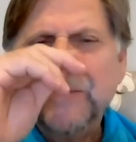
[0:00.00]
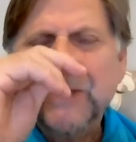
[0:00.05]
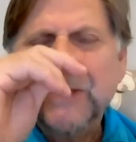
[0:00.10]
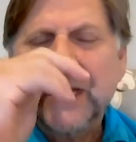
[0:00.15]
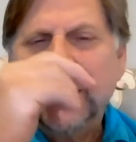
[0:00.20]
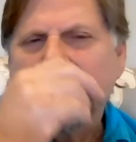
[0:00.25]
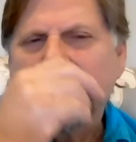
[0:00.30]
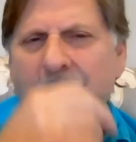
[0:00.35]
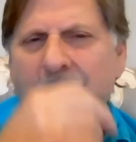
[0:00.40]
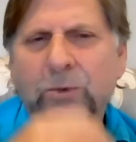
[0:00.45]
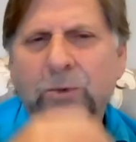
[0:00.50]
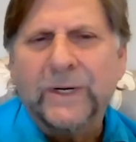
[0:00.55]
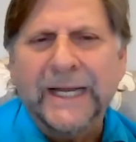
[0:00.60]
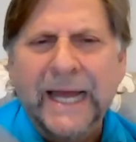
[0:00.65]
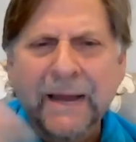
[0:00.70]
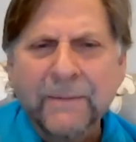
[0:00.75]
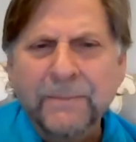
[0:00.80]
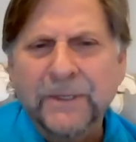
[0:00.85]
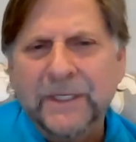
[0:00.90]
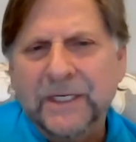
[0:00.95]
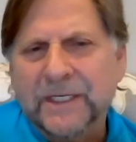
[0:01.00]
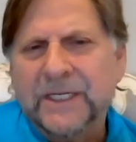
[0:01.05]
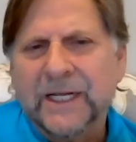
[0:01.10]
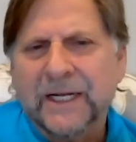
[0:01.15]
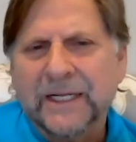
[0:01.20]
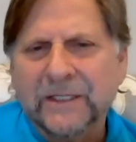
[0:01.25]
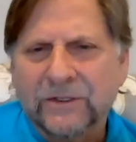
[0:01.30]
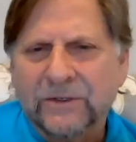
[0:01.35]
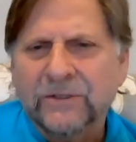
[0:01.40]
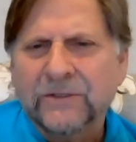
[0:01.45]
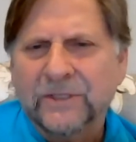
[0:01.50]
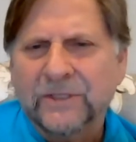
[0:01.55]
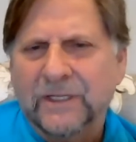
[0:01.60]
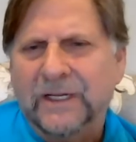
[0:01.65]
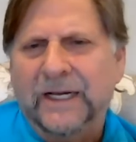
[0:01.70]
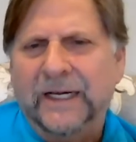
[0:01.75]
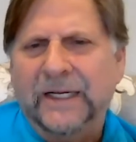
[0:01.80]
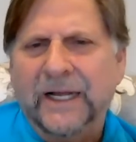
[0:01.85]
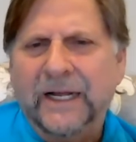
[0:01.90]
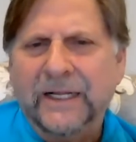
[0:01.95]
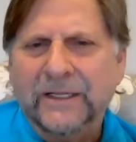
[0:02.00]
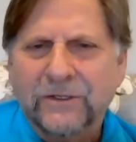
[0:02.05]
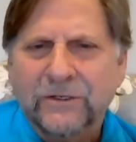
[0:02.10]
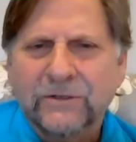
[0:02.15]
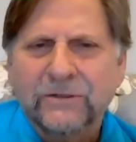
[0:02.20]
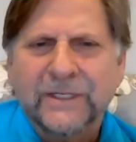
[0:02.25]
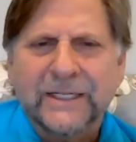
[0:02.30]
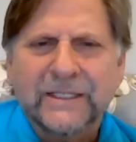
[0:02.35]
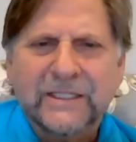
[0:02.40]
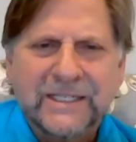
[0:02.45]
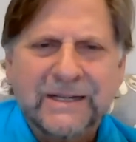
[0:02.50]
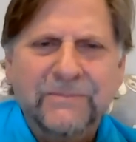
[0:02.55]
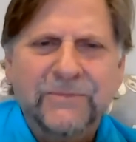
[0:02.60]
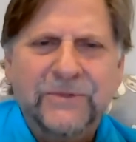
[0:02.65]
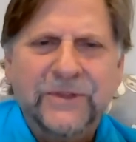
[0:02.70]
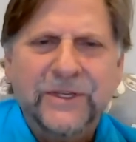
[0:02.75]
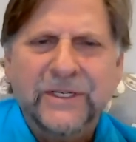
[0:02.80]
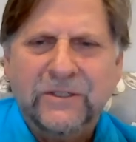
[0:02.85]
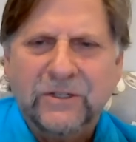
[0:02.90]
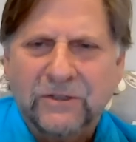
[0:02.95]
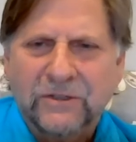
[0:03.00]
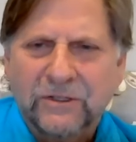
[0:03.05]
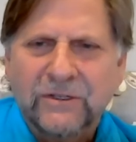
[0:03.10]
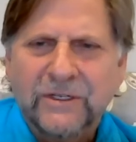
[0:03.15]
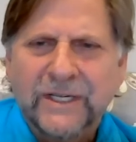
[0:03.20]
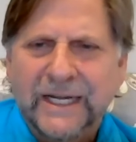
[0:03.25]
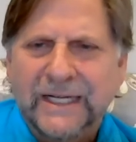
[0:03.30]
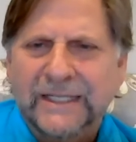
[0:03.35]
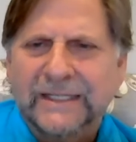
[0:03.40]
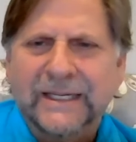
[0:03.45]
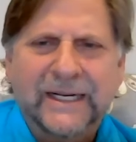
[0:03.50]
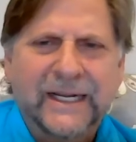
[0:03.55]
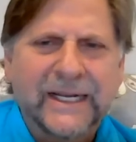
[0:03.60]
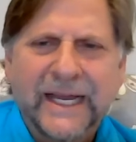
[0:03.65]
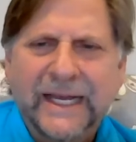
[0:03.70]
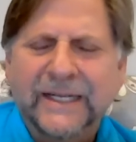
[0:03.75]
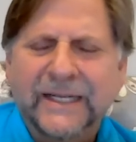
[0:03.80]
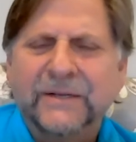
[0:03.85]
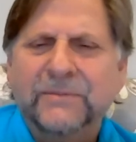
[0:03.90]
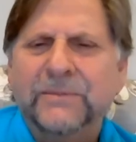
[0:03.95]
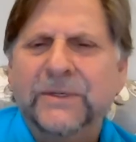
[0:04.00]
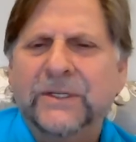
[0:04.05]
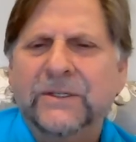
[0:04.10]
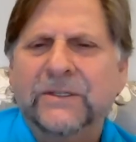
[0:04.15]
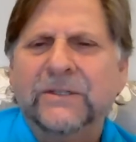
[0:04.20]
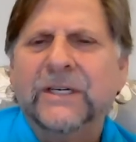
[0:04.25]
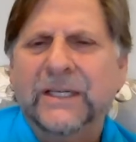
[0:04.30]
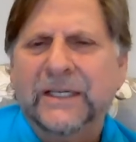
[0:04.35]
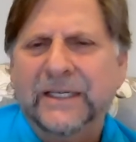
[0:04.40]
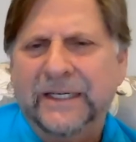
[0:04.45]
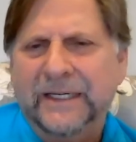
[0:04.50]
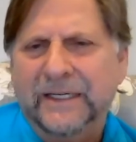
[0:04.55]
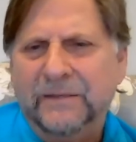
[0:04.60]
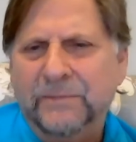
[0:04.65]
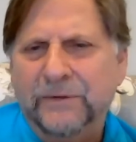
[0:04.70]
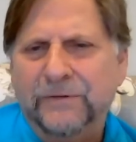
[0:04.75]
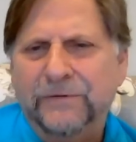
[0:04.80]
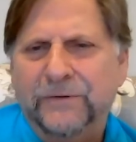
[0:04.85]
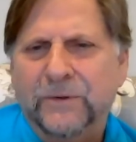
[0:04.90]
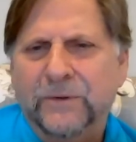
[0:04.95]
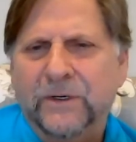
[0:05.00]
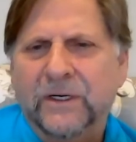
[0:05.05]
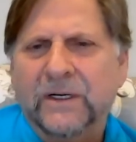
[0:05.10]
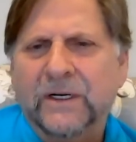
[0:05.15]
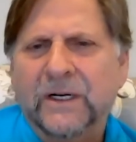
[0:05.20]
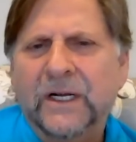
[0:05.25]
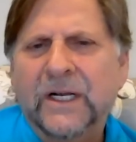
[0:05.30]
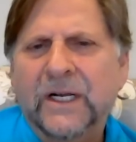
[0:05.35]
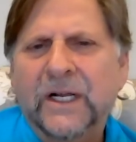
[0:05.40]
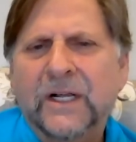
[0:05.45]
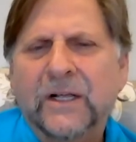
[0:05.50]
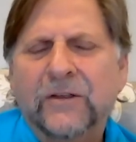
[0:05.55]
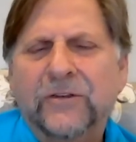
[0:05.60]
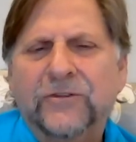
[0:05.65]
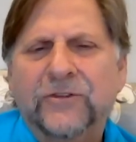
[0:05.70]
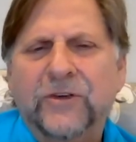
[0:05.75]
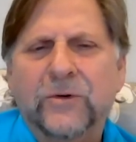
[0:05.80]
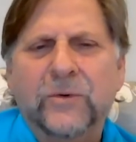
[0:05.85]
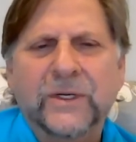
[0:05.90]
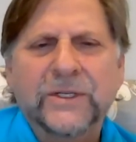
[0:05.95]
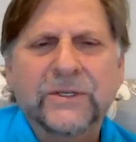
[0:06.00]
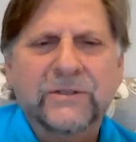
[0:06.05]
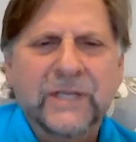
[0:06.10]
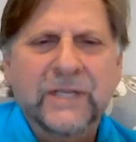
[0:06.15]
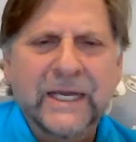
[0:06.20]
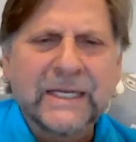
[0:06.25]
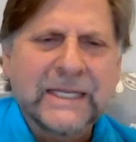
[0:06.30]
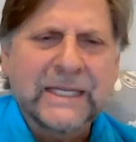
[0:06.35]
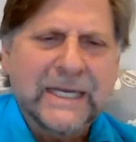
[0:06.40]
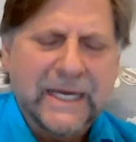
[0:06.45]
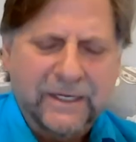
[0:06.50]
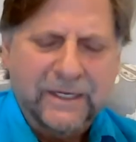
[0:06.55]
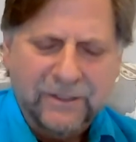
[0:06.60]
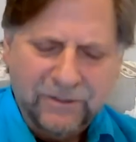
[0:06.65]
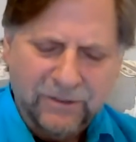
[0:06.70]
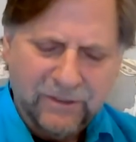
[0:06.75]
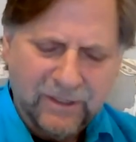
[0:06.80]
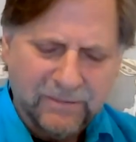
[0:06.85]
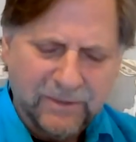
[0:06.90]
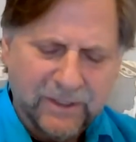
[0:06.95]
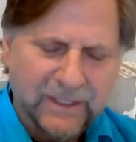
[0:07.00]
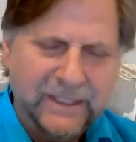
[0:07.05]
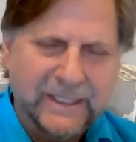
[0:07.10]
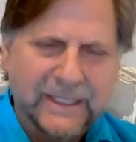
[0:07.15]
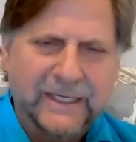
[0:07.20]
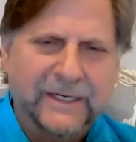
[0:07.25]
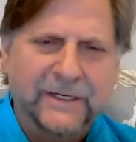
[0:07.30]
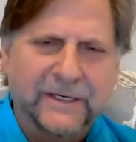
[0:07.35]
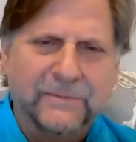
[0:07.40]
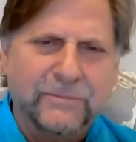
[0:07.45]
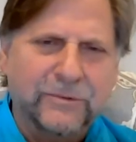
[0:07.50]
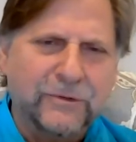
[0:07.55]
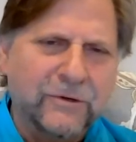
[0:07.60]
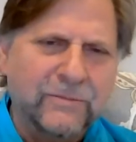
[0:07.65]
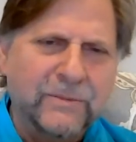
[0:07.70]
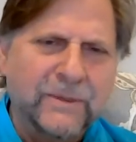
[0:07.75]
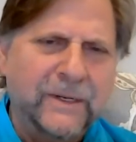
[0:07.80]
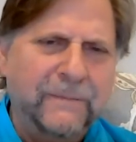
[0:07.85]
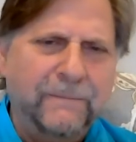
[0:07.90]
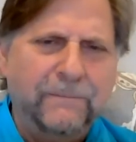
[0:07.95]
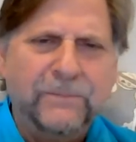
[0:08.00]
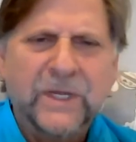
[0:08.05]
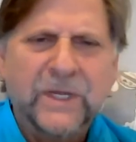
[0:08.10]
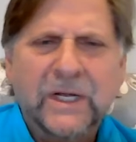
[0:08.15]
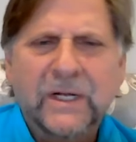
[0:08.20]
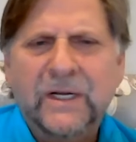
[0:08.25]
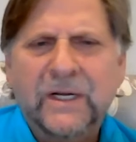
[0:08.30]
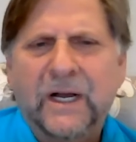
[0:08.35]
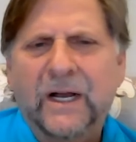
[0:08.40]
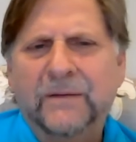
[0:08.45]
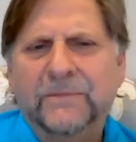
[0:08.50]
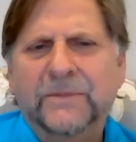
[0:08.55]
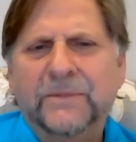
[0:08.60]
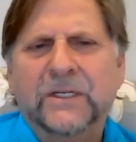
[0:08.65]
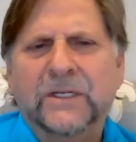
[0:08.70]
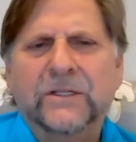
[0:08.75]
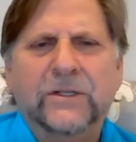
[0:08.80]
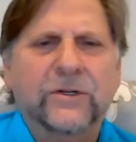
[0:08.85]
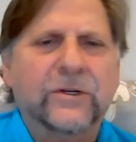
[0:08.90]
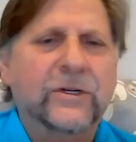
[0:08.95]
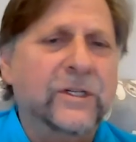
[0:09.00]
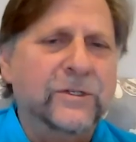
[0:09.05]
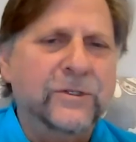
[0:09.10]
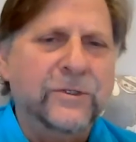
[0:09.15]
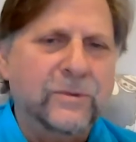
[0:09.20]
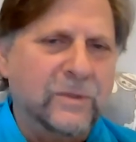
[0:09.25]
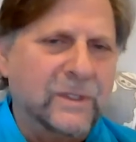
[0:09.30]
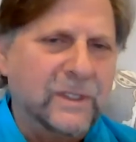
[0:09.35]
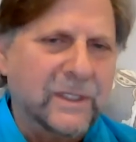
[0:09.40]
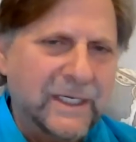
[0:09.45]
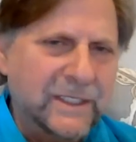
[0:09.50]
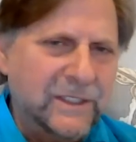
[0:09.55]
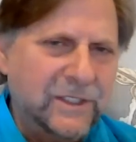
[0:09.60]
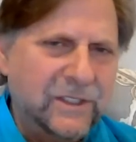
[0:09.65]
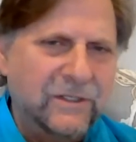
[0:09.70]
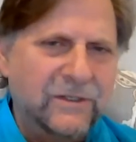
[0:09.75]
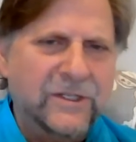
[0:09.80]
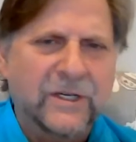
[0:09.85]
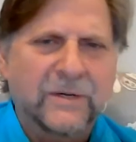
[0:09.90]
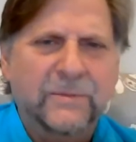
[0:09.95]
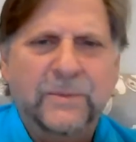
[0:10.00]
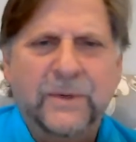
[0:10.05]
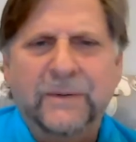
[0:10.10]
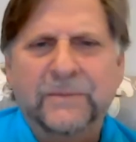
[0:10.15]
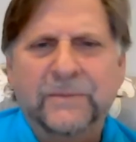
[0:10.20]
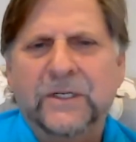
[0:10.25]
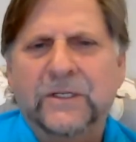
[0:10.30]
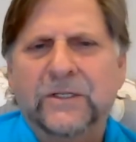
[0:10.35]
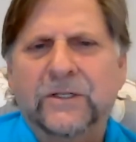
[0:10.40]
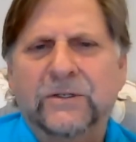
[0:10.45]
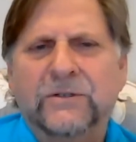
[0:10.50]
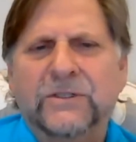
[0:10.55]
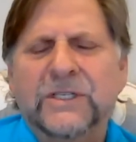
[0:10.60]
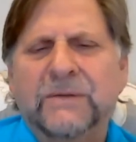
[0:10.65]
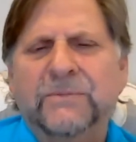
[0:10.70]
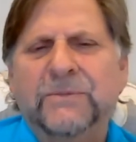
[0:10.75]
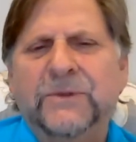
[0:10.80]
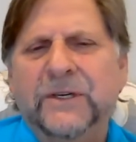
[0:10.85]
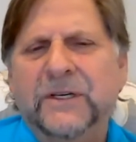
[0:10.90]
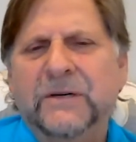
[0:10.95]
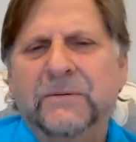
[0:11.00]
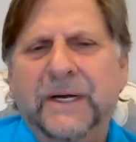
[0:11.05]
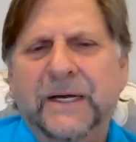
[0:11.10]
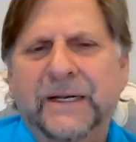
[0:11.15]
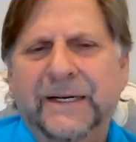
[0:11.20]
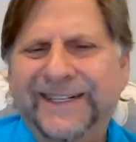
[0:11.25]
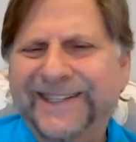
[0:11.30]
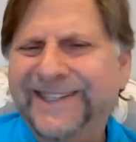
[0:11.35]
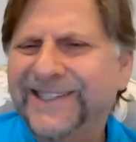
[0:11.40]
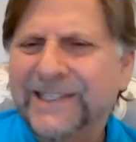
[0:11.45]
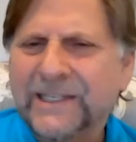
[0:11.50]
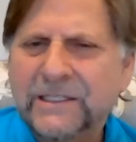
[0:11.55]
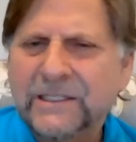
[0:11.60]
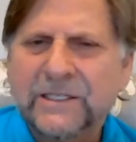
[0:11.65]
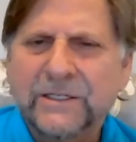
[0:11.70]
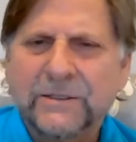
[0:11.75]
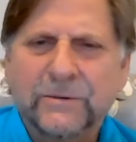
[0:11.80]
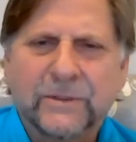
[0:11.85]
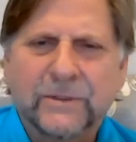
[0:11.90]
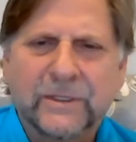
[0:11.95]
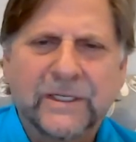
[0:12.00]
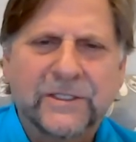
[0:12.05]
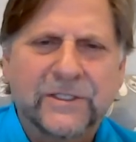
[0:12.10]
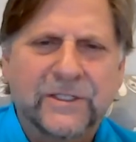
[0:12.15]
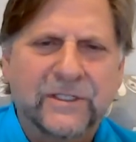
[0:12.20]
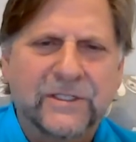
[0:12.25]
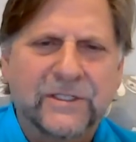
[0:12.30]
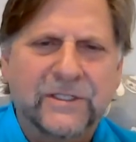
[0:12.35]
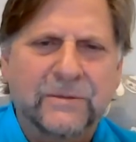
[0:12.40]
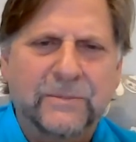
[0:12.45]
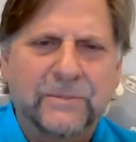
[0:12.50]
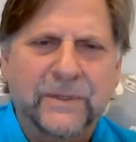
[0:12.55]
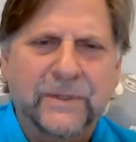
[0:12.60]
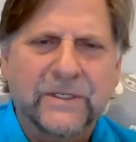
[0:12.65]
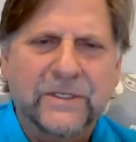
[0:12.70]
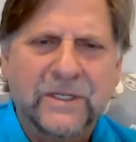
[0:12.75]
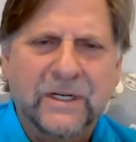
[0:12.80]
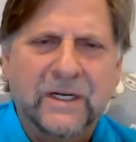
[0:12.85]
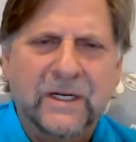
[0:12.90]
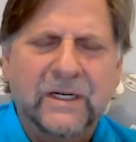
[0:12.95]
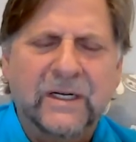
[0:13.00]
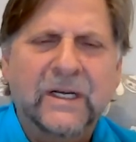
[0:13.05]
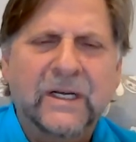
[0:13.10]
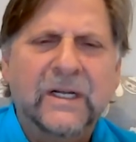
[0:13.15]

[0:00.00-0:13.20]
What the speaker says: So what happened is I learned a lot. I learned that something to look at that I hadn't been looking at before. So when you take the attitude, I'm going to get an improvement, I'm going to learn a new relationship, I'm going to learn something about an existing relationship I saw.